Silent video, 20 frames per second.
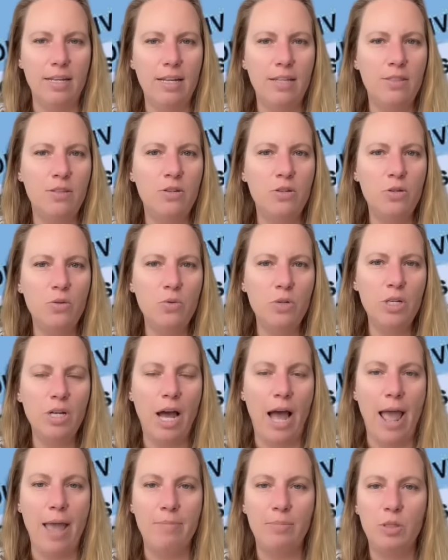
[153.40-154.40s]
in the new
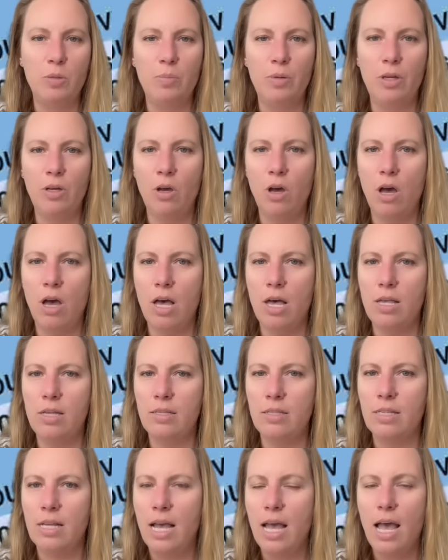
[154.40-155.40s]
times
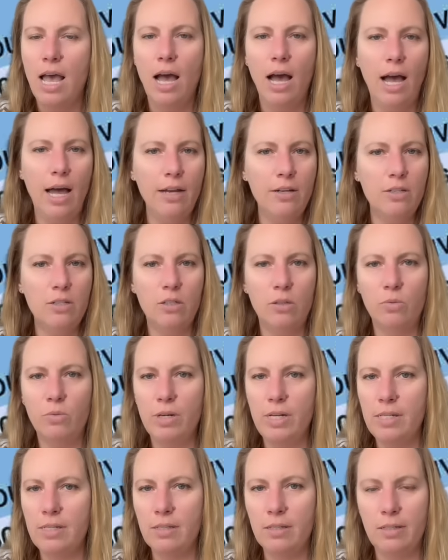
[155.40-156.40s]
because until
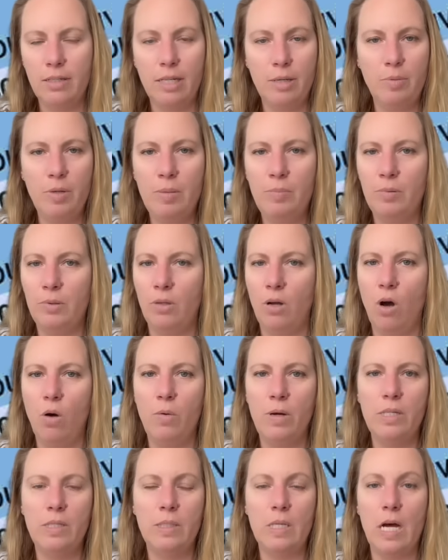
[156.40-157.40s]
recently people
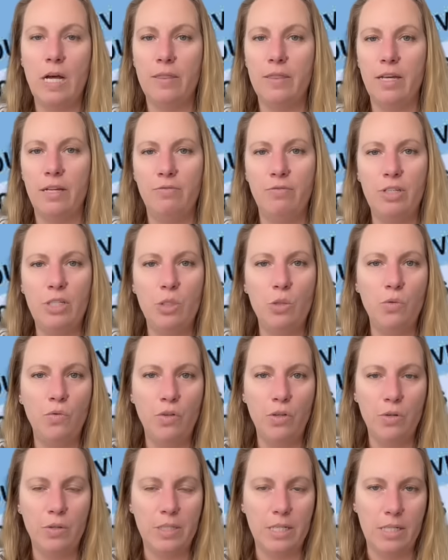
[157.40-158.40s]
always thought that
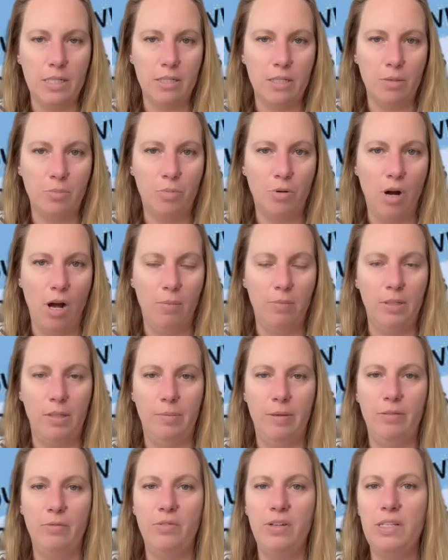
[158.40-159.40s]
Vesuvius is the
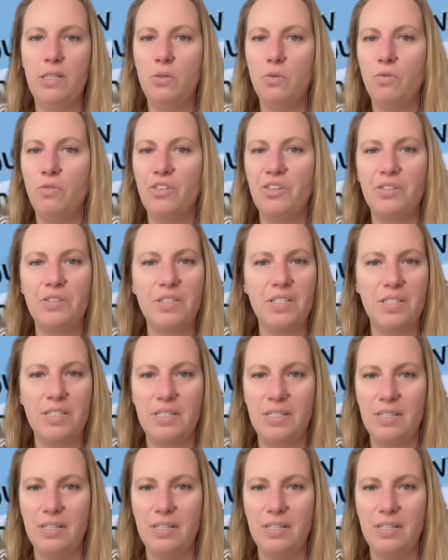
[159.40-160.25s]
problem. Vesuvius is,